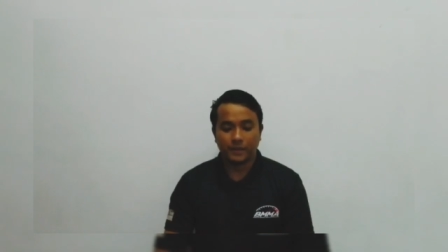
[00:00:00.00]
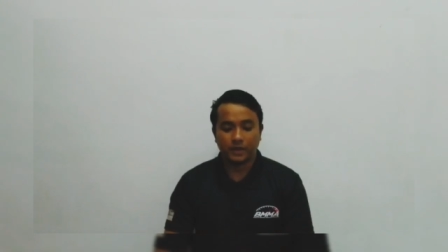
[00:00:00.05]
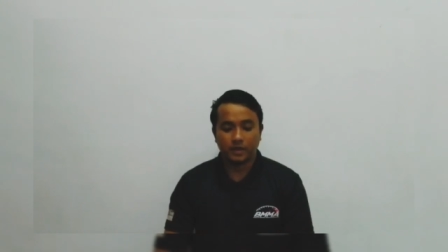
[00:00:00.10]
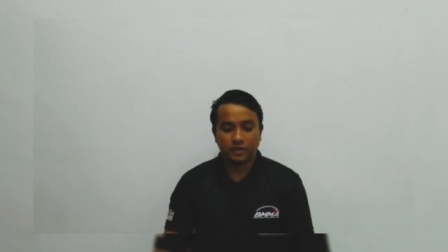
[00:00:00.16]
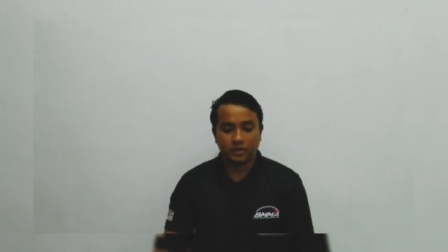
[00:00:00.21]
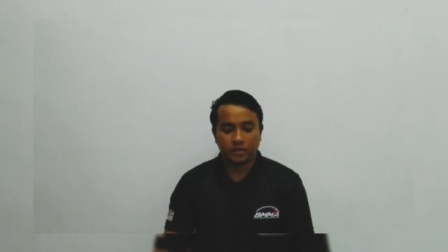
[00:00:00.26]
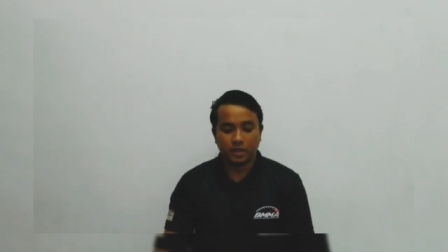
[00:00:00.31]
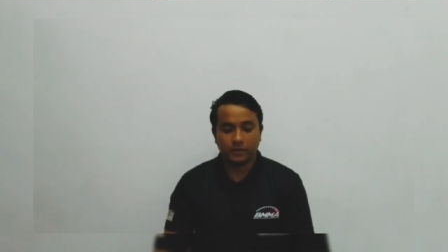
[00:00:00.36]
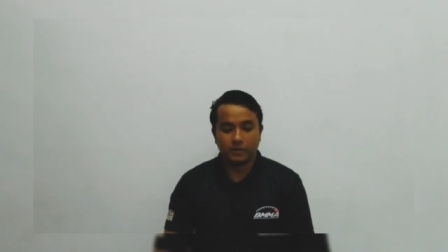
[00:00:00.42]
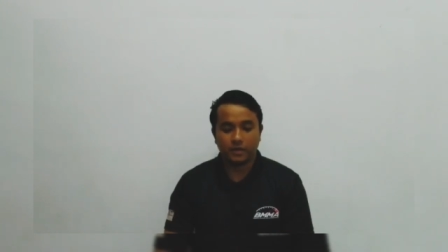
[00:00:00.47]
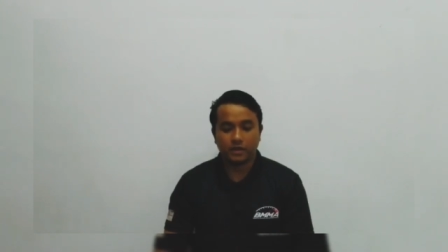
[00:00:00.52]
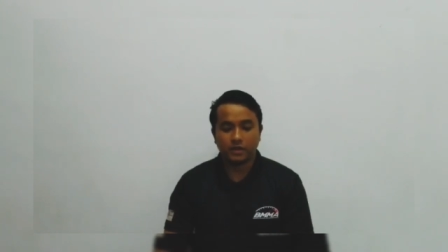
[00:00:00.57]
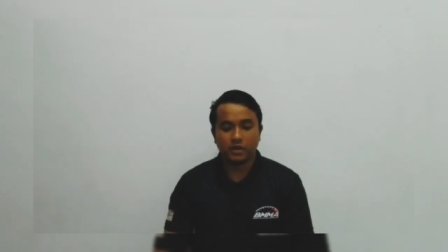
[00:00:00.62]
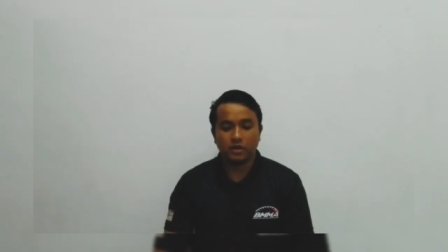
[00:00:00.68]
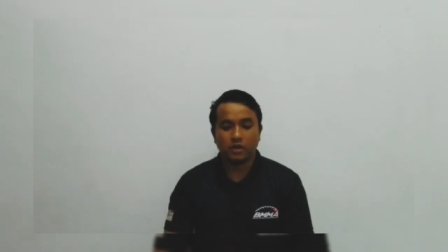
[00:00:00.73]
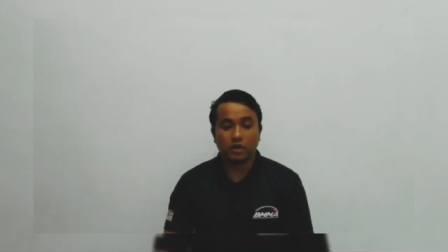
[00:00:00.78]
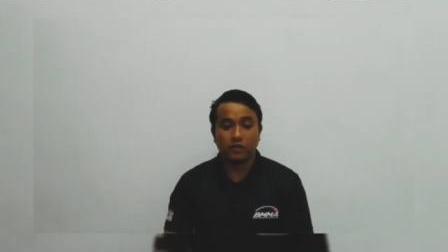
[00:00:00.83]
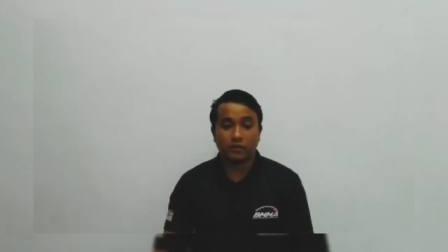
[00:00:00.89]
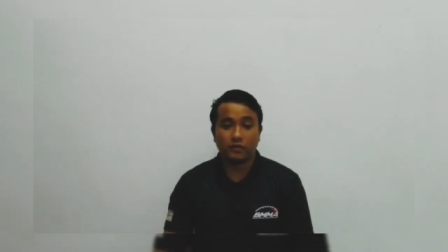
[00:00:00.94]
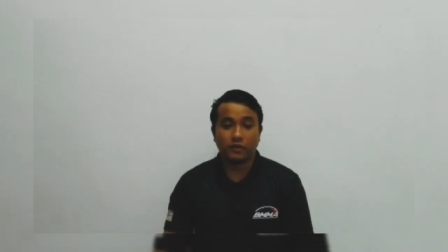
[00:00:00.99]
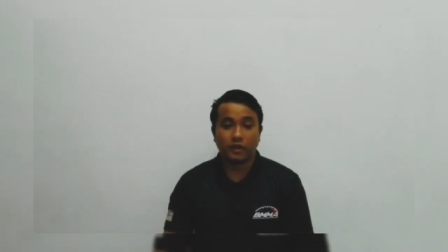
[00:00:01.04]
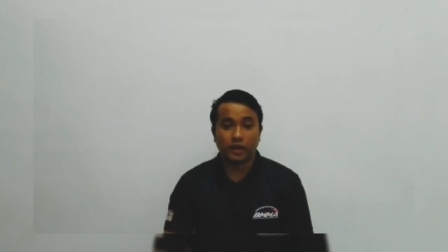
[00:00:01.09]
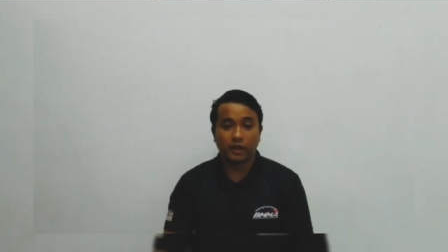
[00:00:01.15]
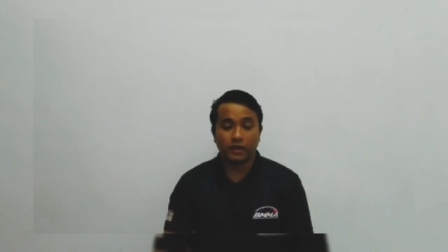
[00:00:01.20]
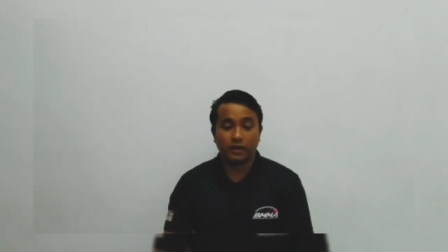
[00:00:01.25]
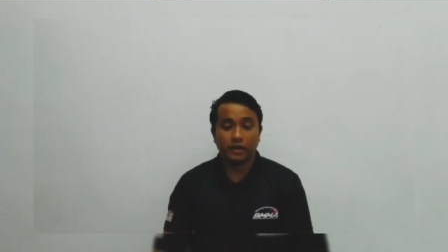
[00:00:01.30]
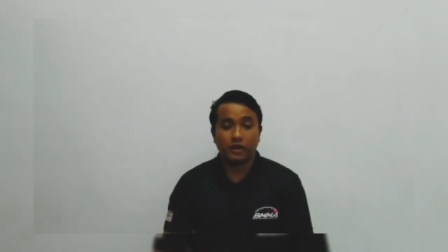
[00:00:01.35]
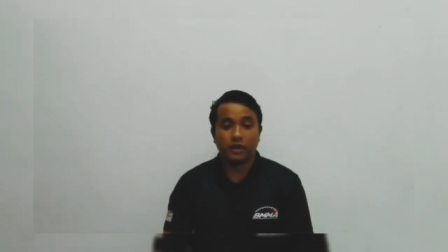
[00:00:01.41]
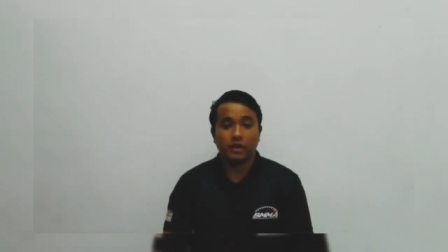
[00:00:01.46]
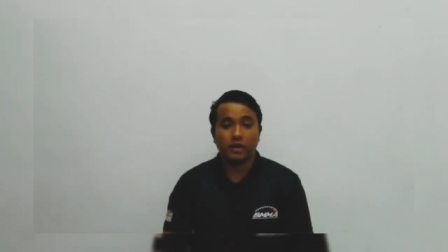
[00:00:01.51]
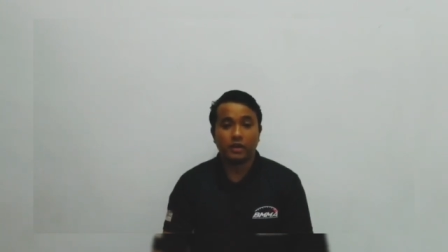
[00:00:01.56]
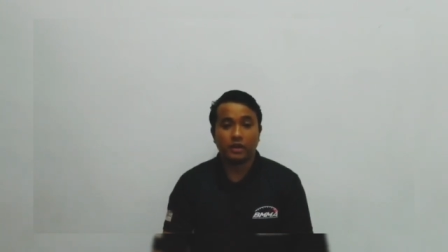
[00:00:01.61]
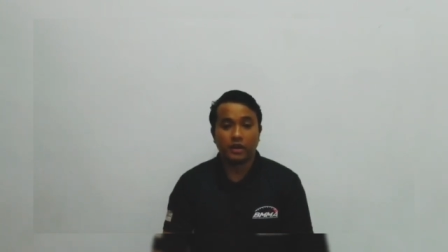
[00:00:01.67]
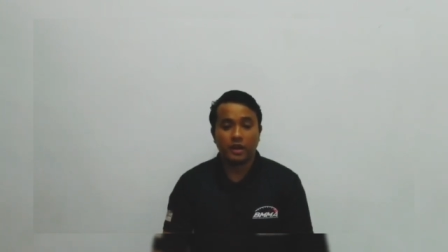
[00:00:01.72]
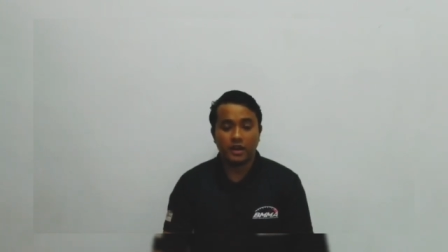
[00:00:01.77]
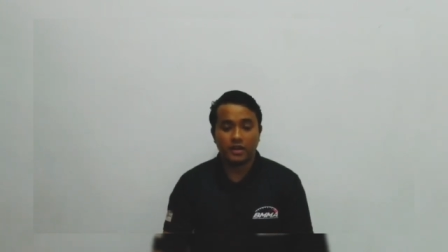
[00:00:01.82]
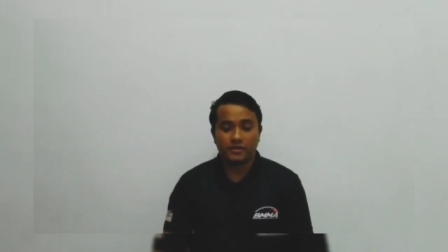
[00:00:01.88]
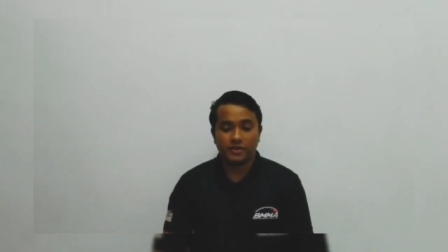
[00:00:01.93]
stability of an
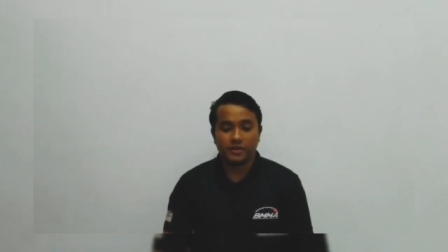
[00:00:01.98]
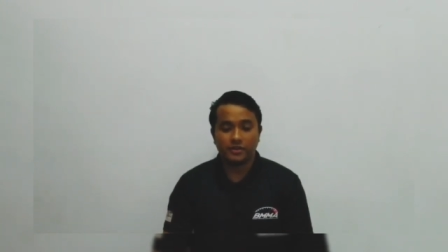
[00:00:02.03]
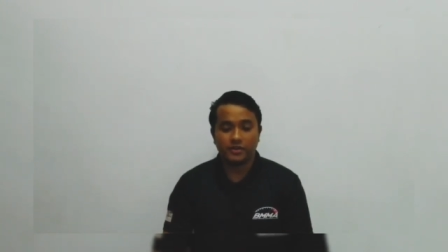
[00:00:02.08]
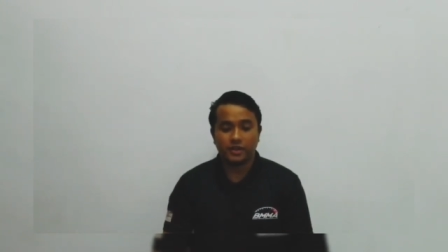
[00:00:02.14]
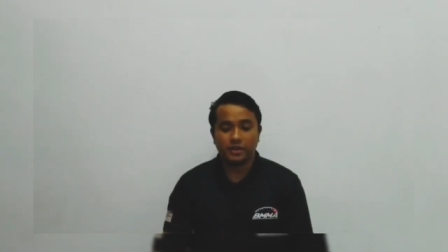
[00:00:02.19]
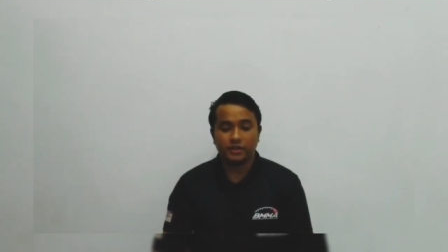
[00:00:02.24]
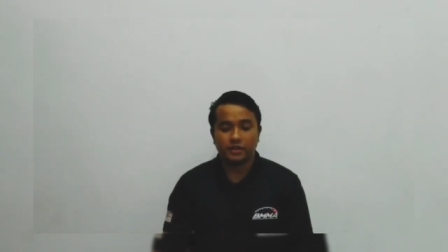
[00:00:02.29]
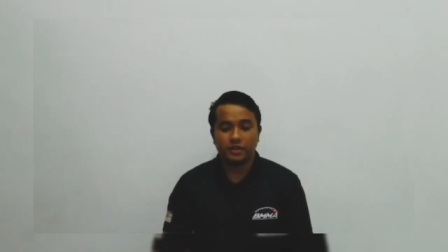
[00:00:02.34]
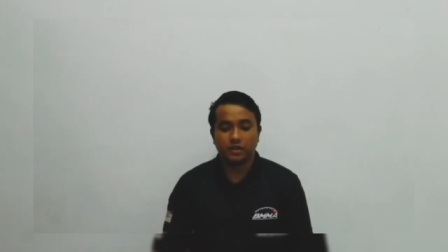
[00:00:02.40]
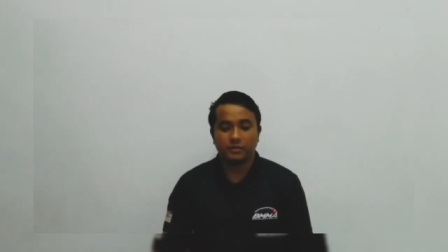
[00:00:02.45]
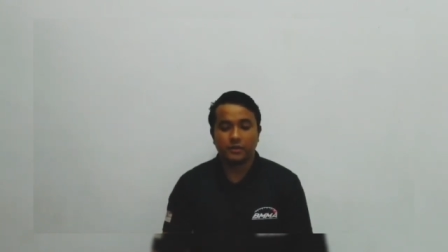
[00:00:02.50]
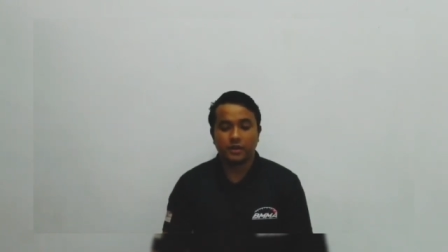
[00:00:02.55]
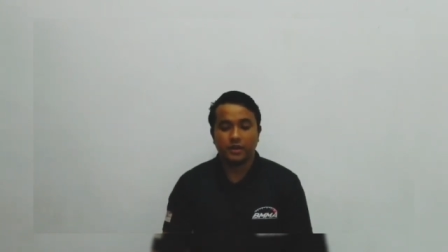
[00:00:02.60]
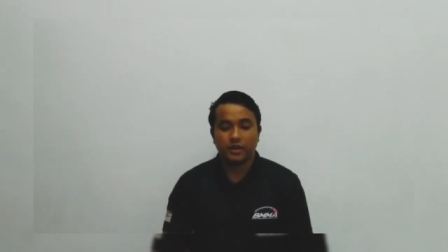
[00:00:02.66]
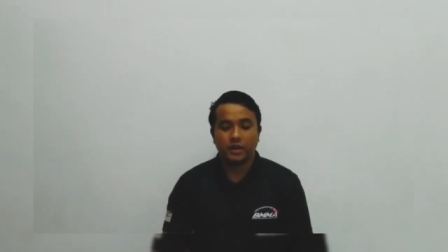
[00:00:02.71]
AC system,